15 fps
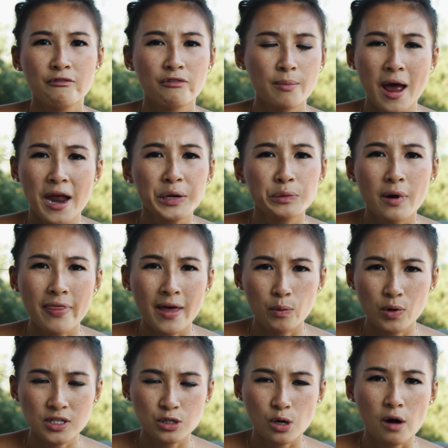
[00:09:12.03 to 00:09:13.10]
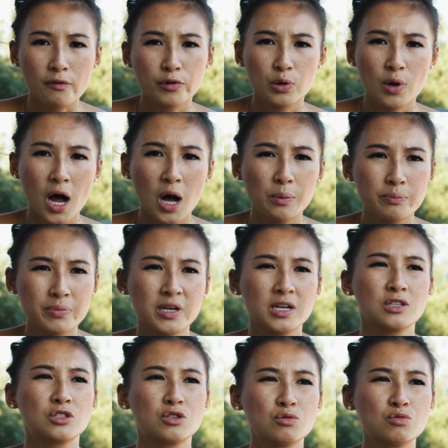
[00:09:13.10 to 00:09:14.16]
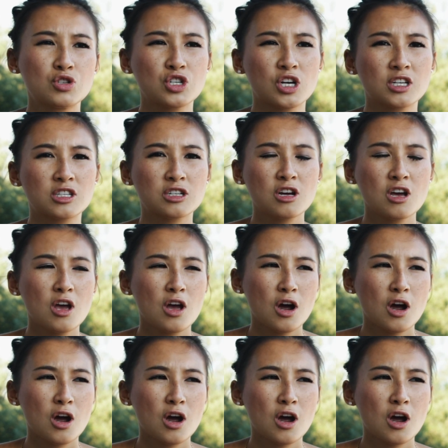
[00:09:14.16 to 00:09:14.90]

from anyone that wants to offer you help, because you just